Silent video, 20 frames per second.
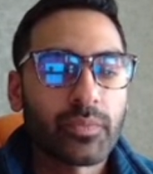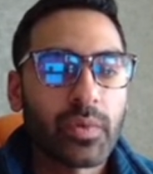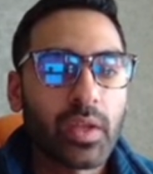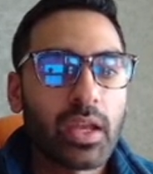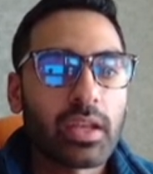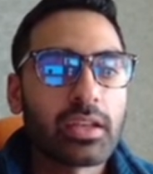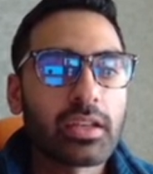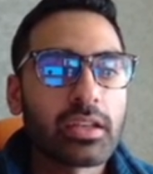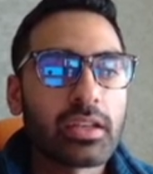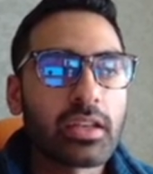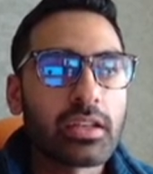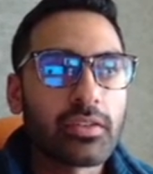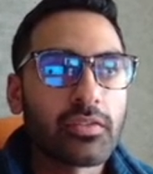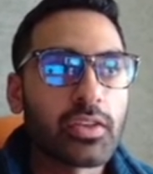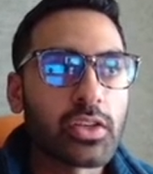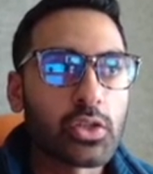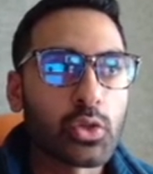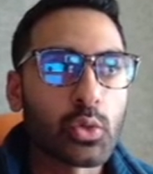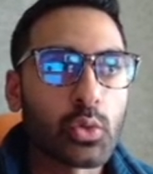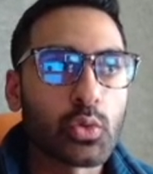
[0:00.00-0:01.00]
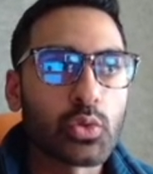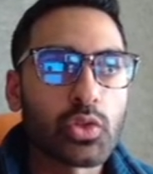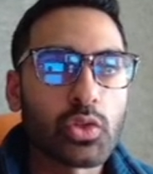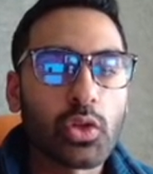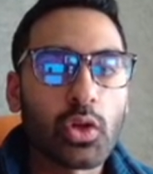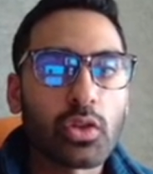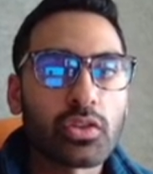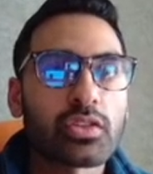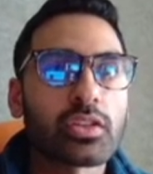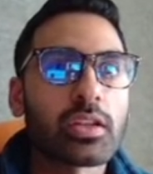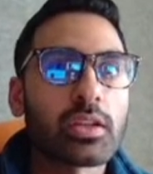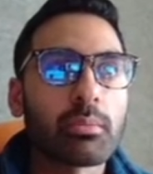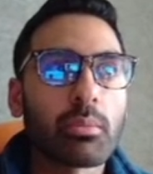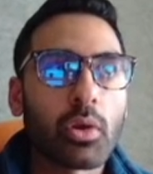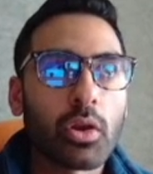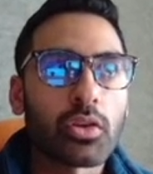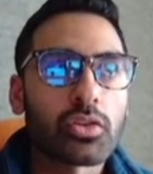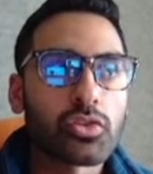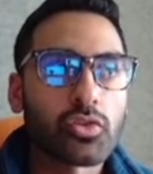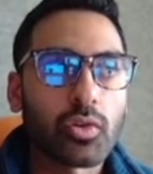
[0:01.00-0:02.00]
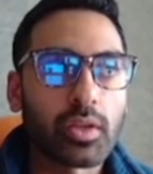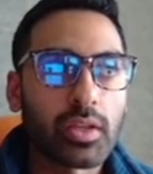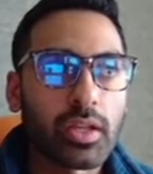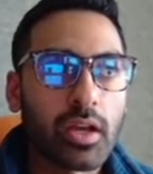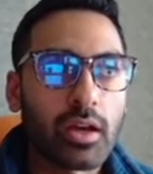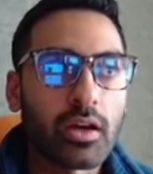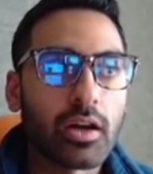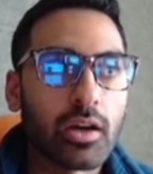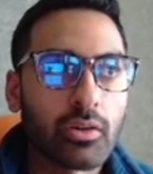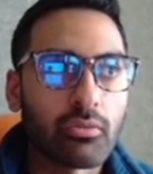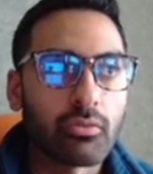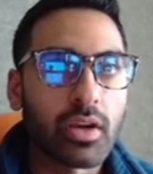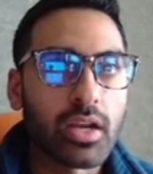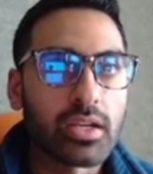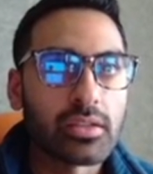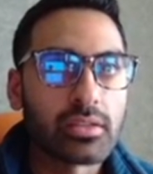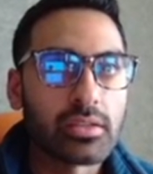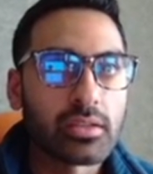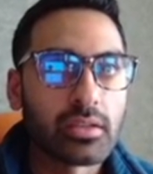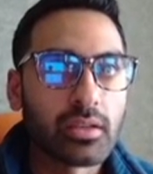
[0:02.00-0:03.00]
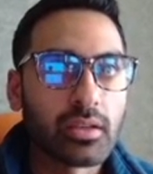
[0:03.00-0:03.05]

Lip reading: in an individual who's constantly monitoring their heart rate,